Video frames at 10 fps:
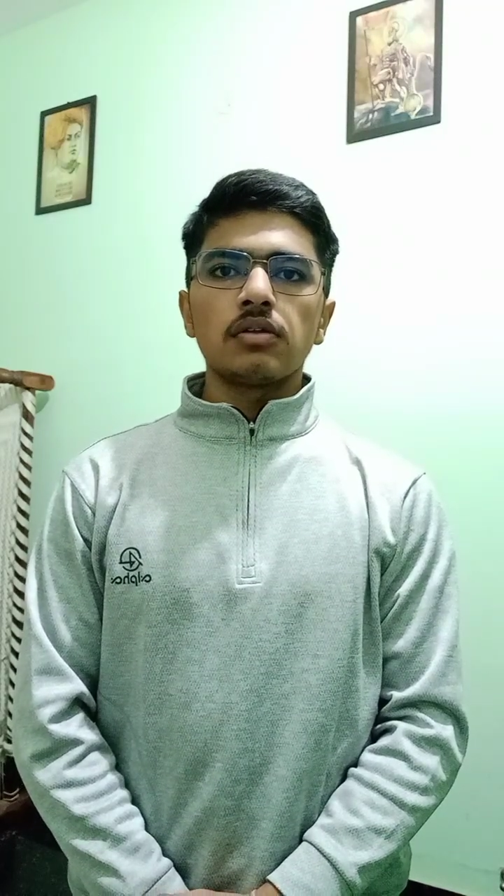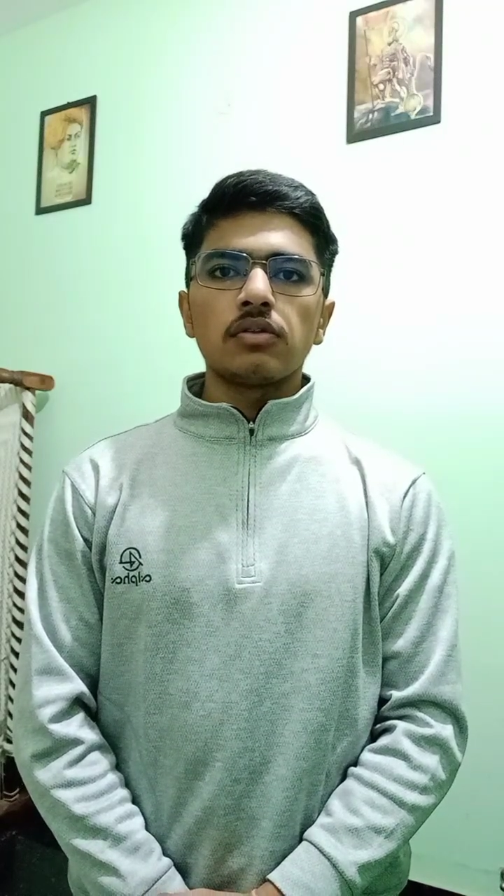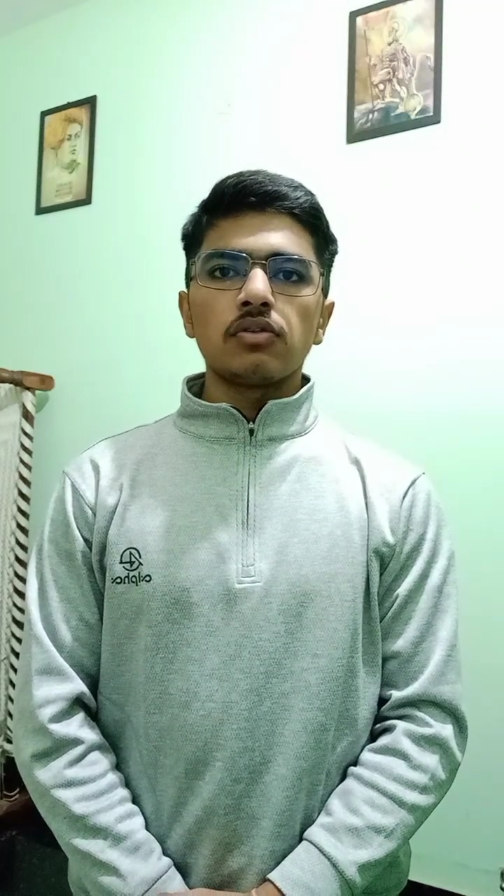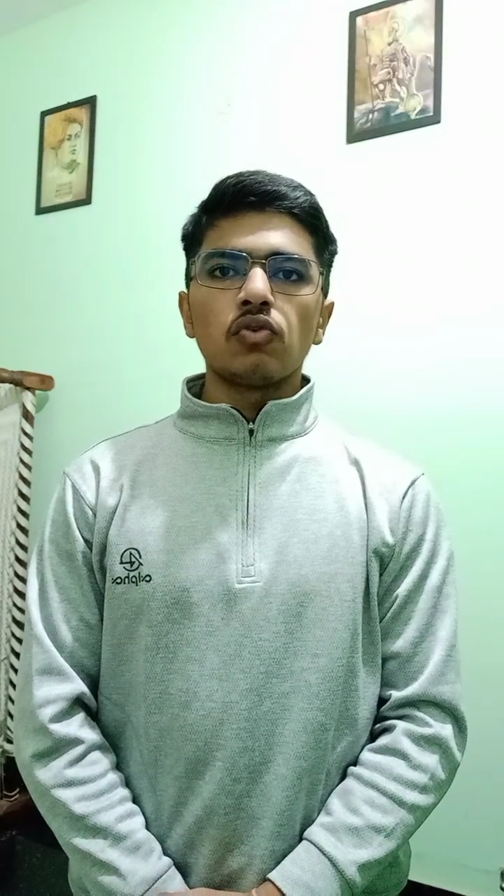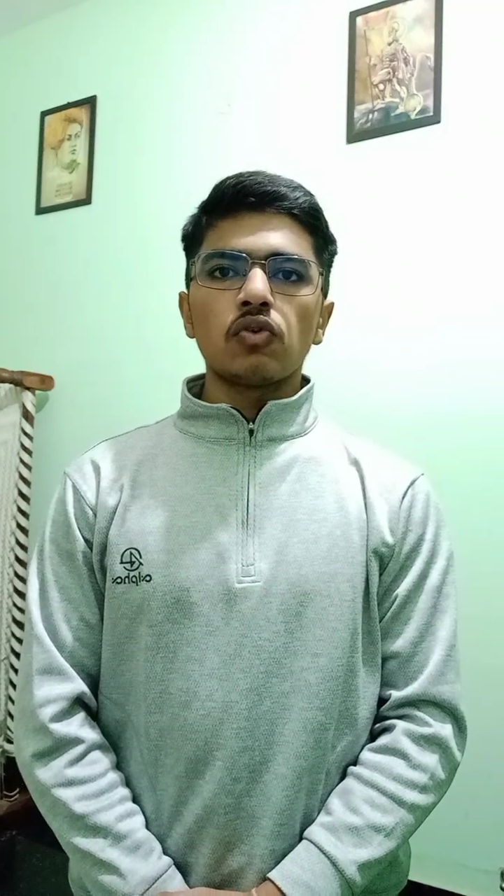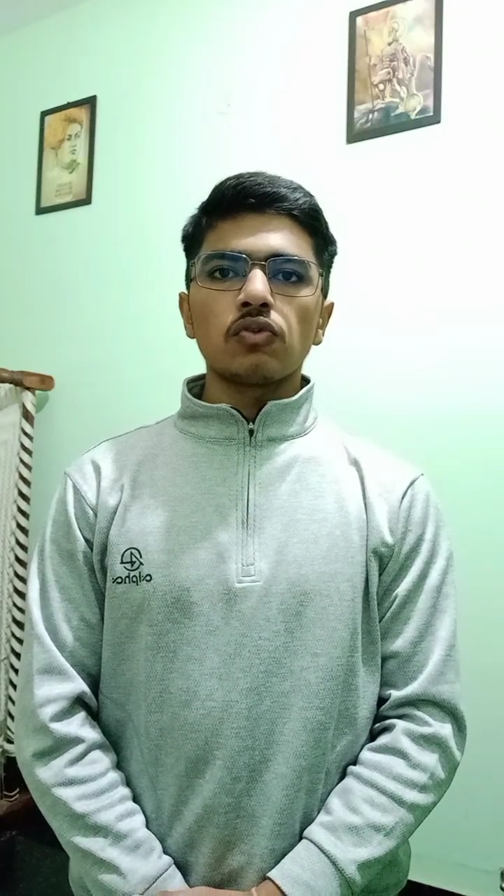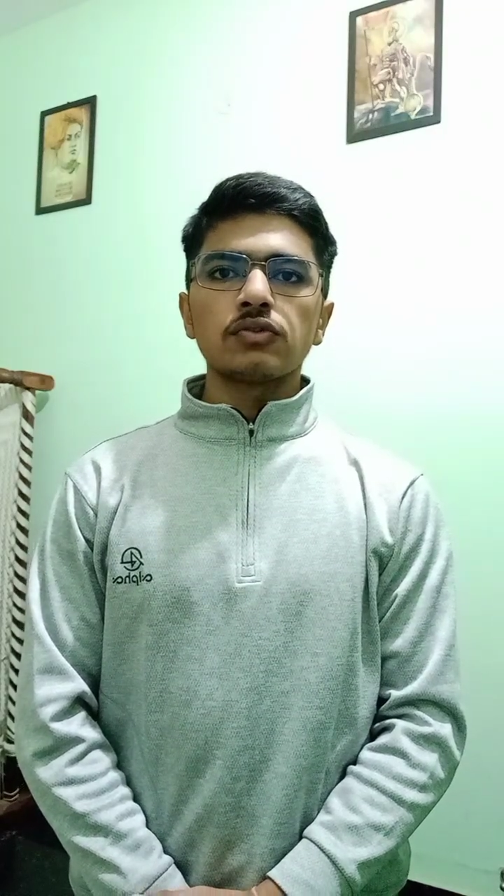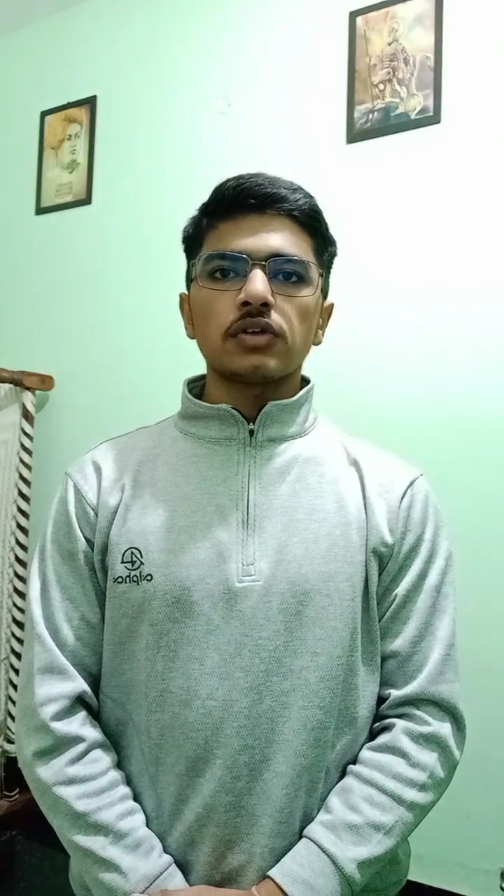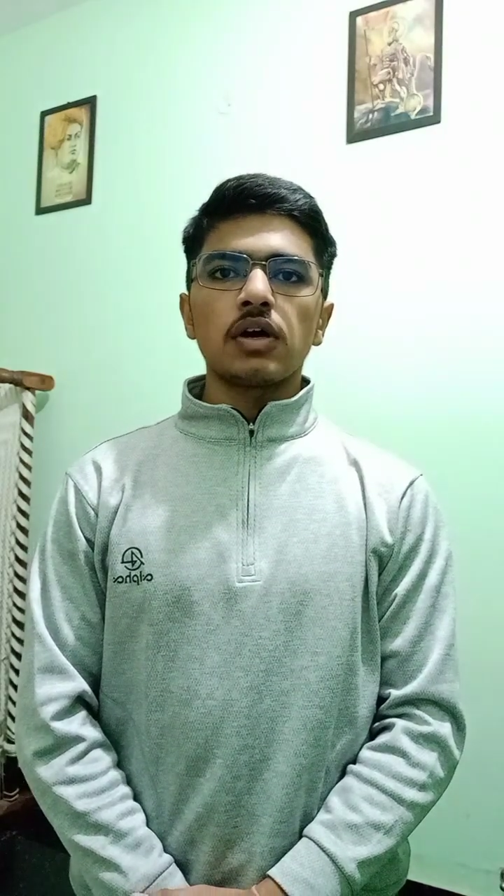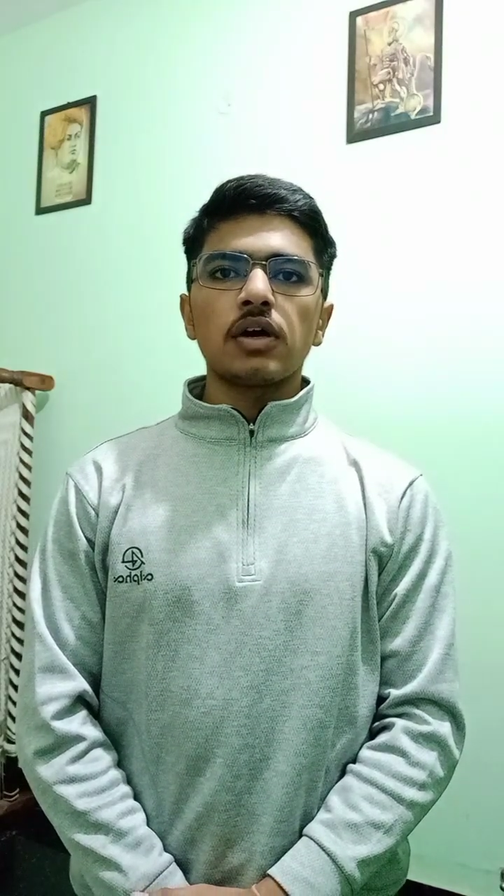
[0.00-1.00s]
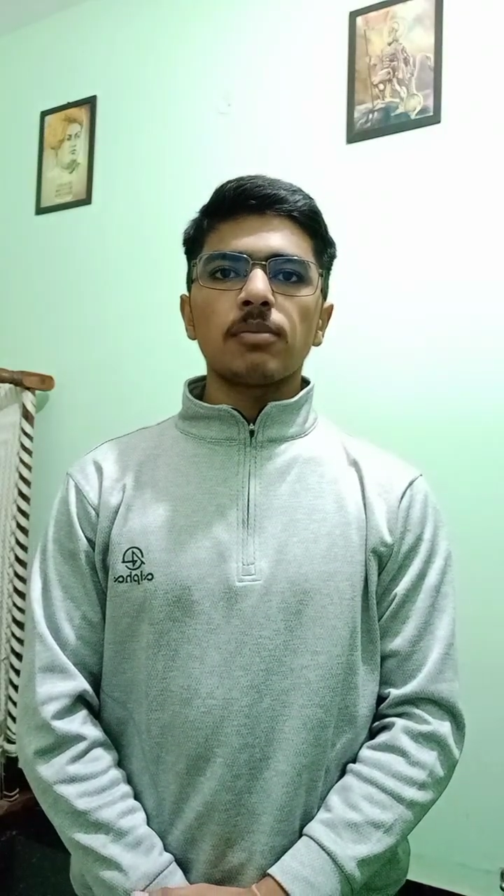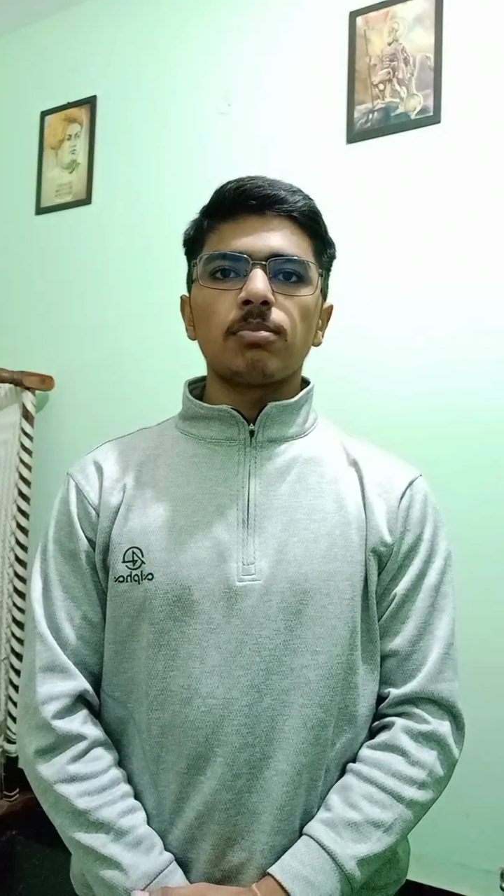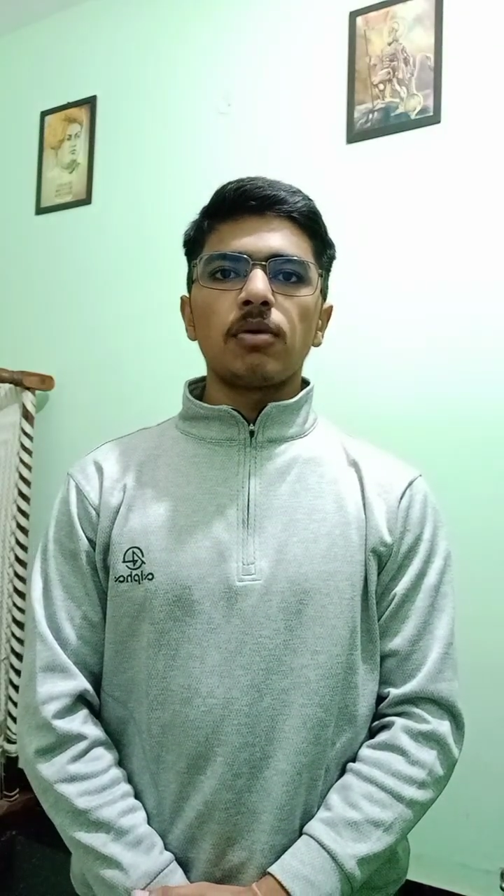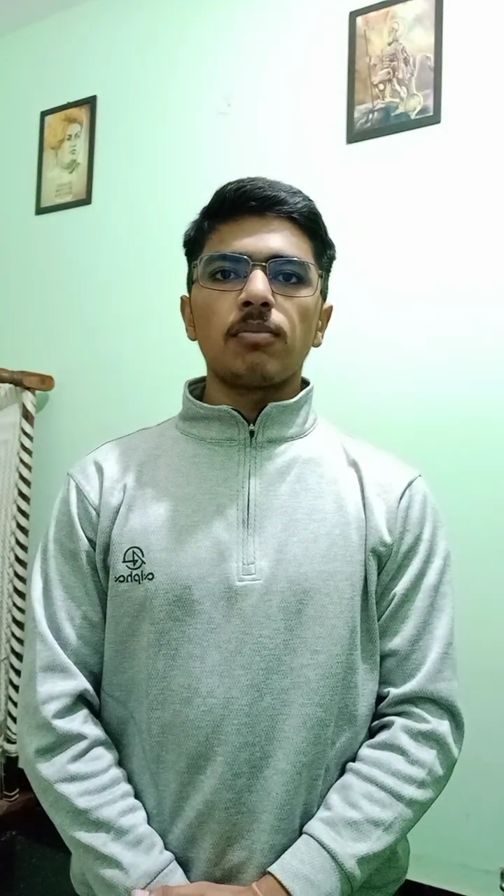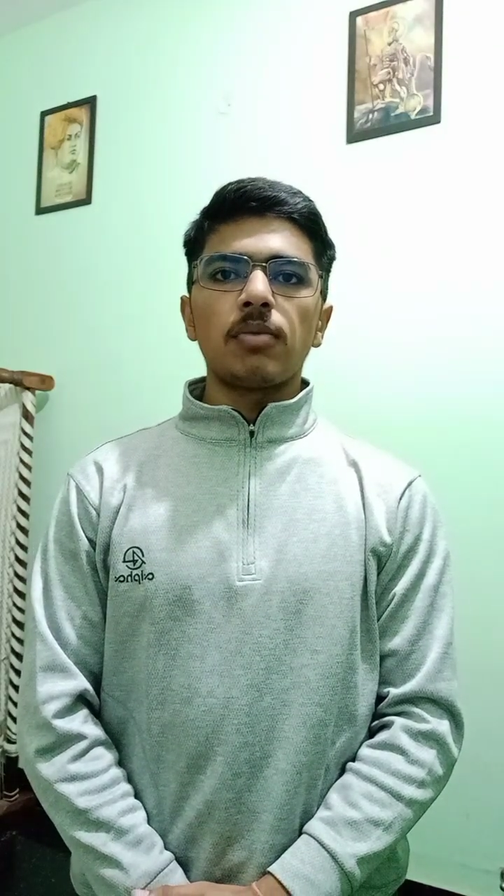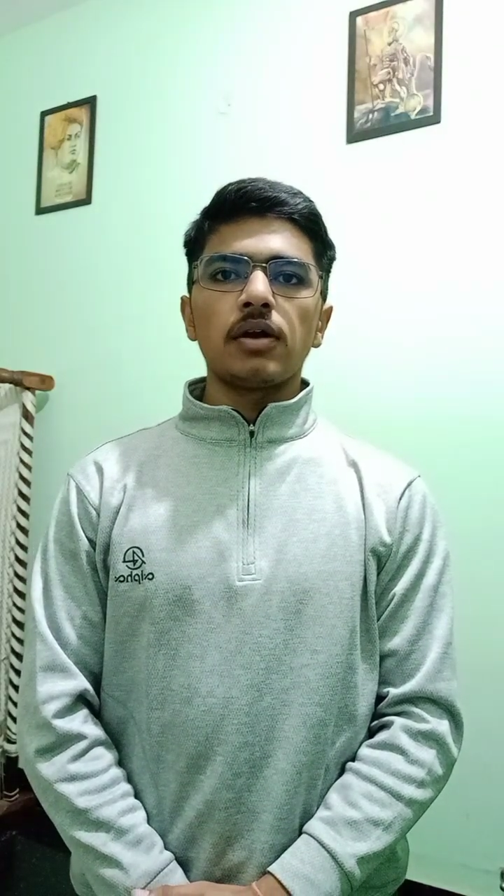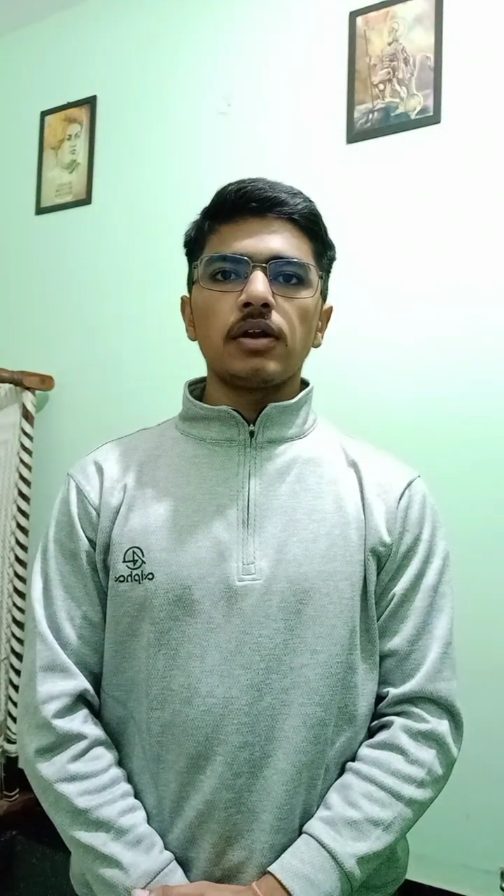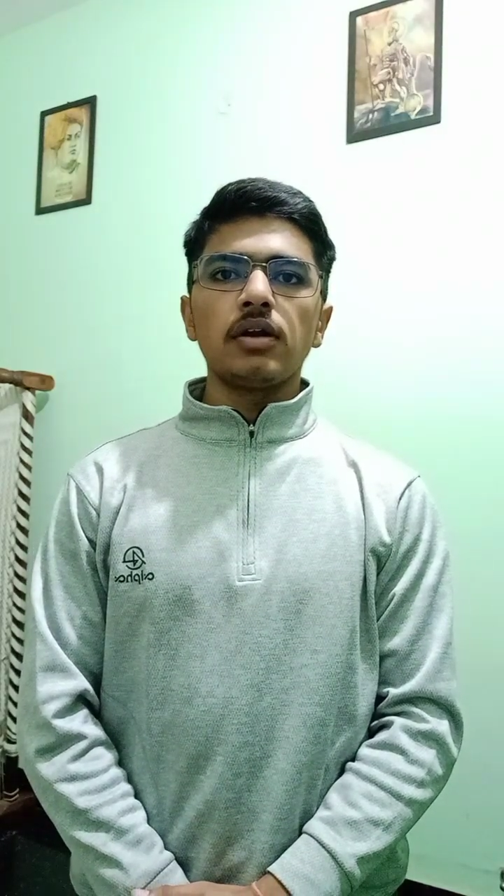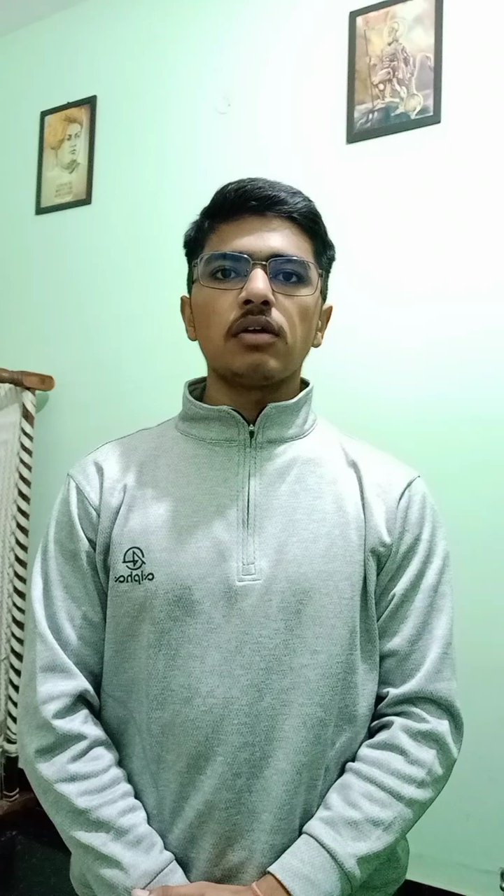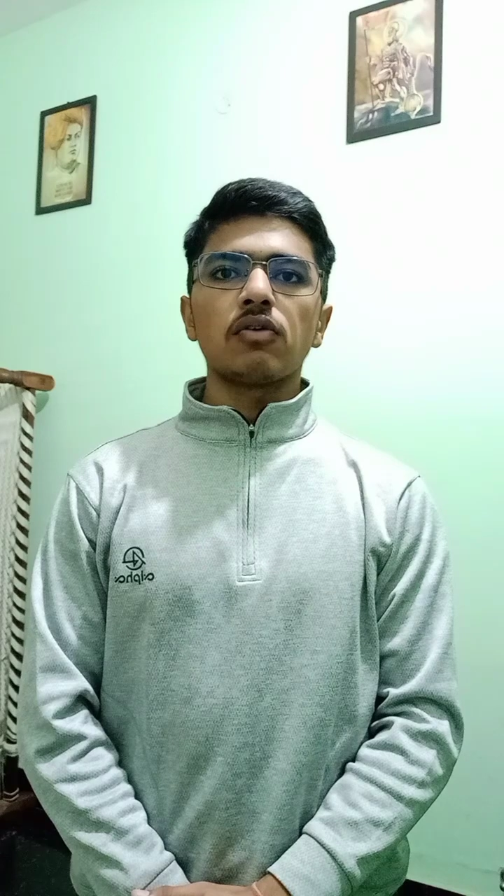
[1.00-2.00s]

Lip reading: neutrons are bombarded